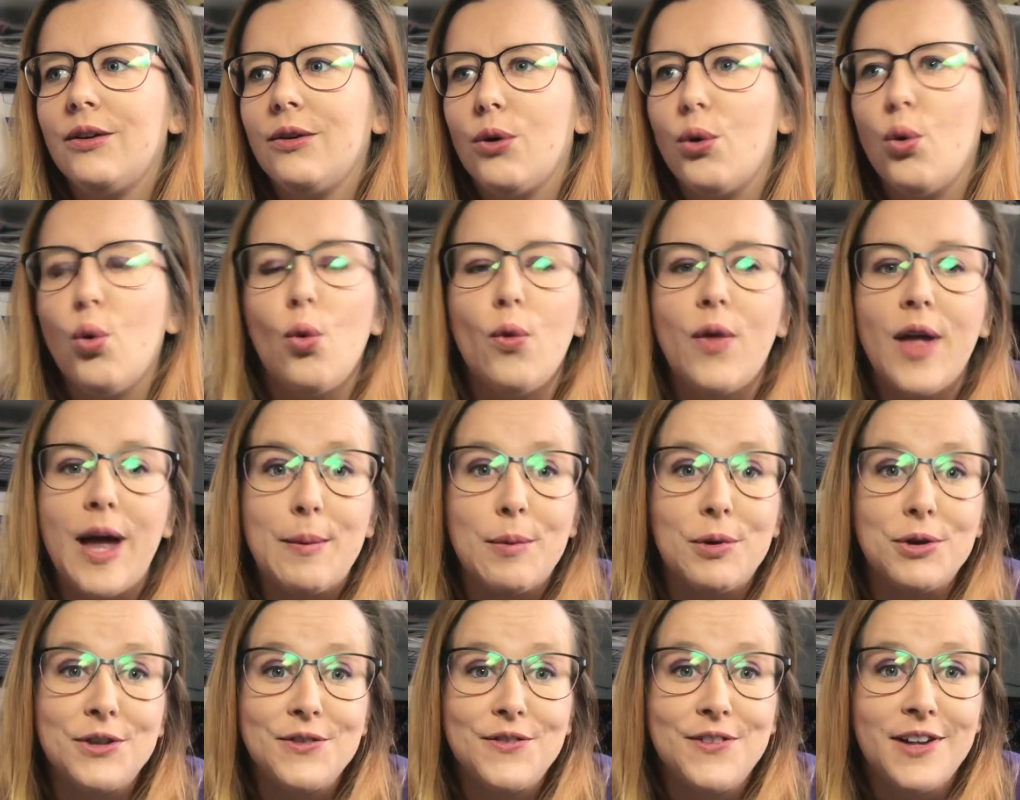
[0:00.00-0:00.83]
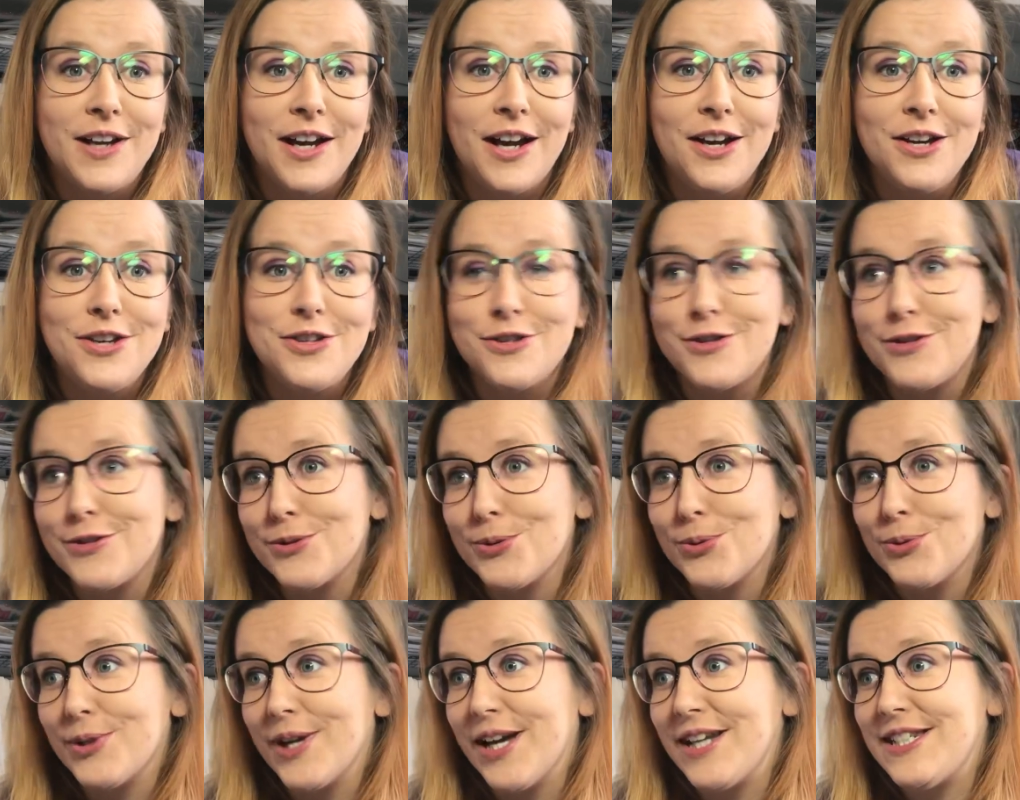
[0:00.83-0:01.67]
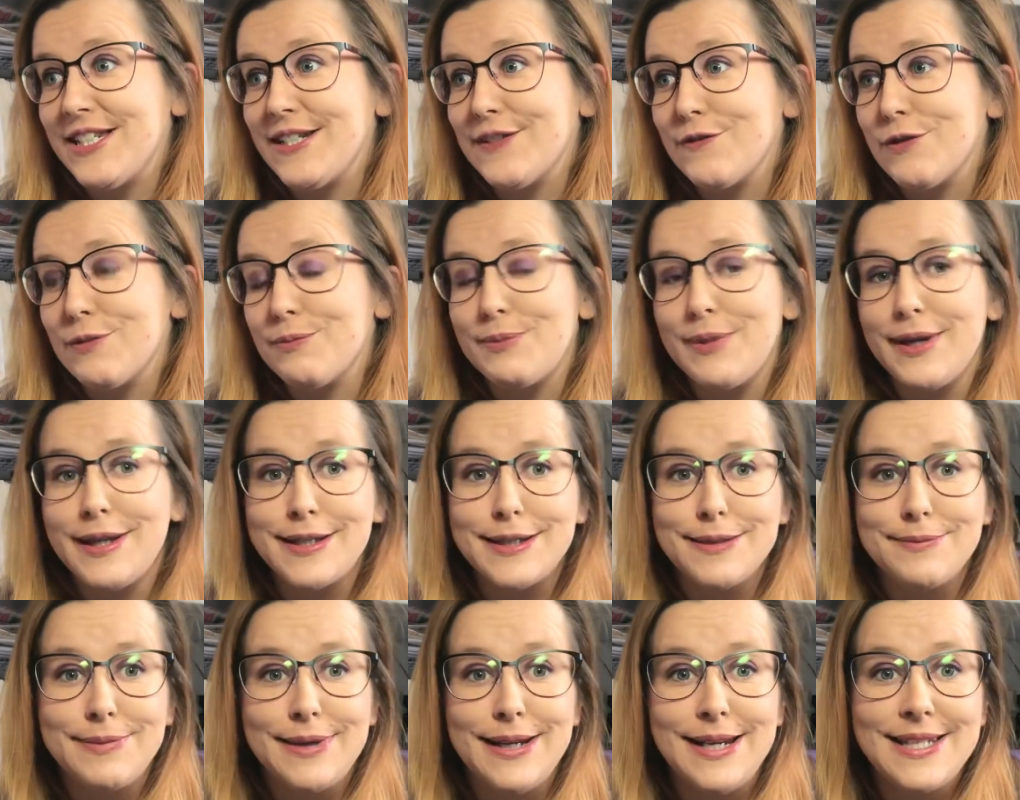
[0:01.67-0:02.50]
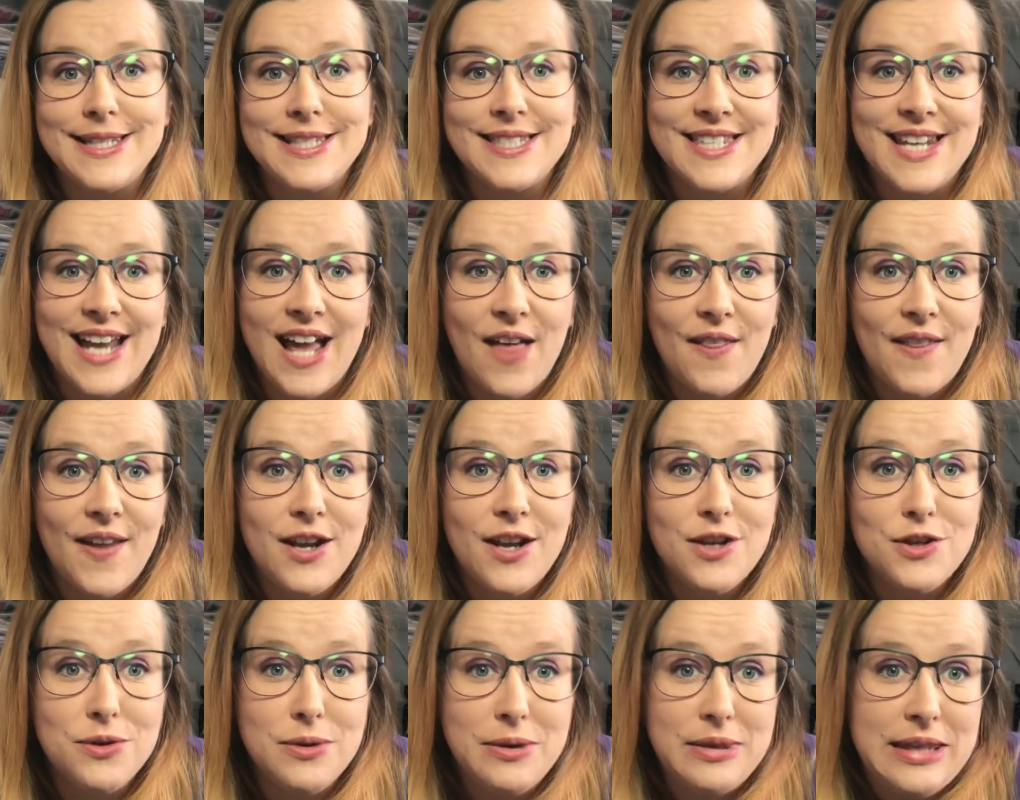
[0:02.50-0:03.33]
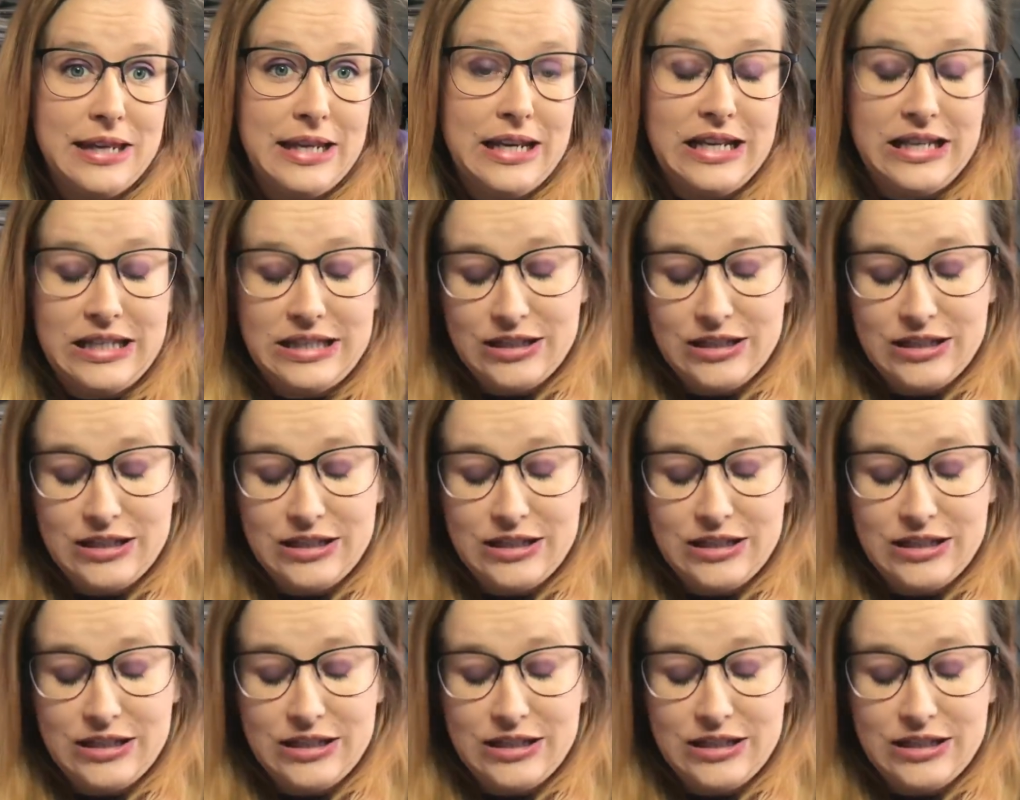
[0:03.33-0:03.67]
all their modifications, all their different bits and pieces, and how they do things.